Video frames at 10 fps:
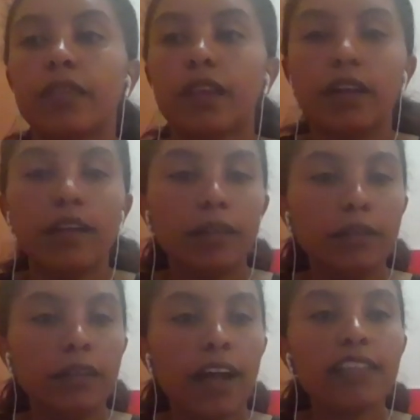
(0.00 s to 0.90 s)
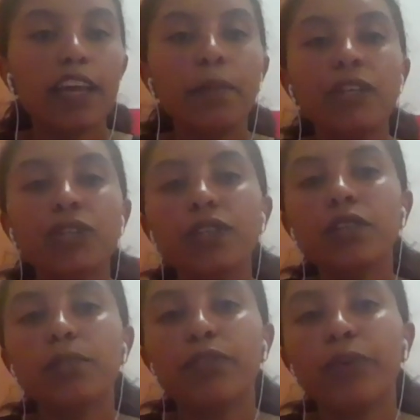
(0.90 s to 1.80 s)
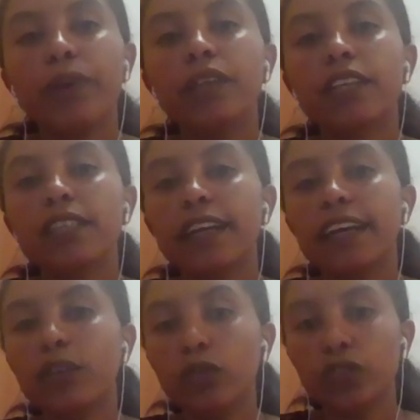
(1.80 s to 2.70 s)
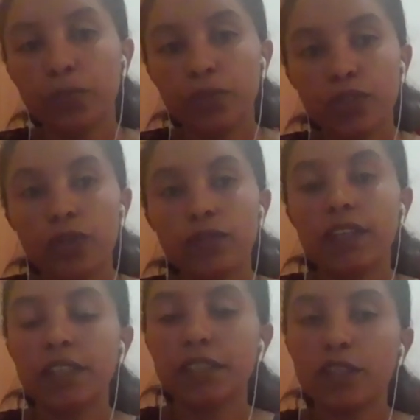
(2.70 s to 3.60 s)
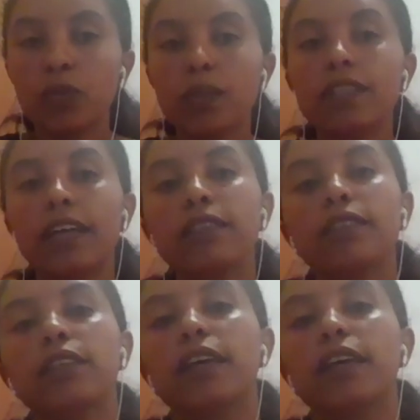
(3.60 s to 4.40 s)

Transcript: As I mentioned before, the second contribution of the research was that